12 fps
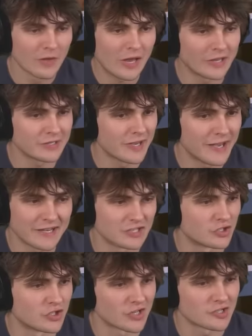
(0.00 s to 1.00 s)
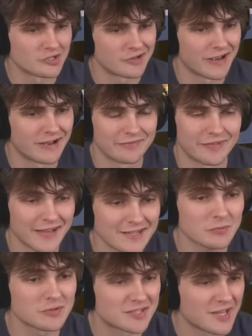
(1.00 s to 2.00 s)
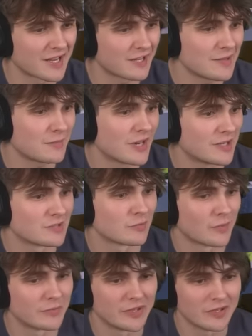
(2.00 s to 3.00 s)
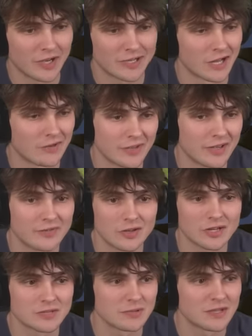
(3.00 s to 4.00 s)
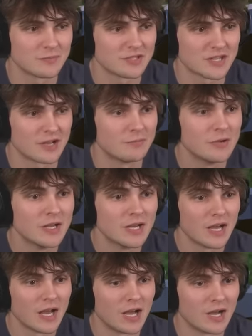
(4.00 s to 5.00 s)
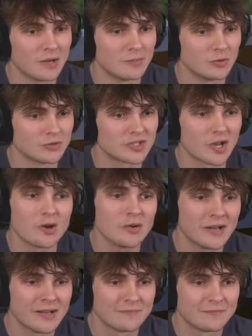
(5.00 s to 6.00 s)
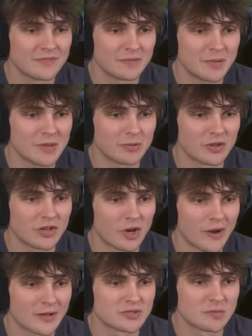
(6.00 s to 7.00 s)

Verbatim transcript: And yeah, any suggestions you have. As I was saying, I keep getting interrupted. I'd love it if you guys would give me some. Um, also, people that know how to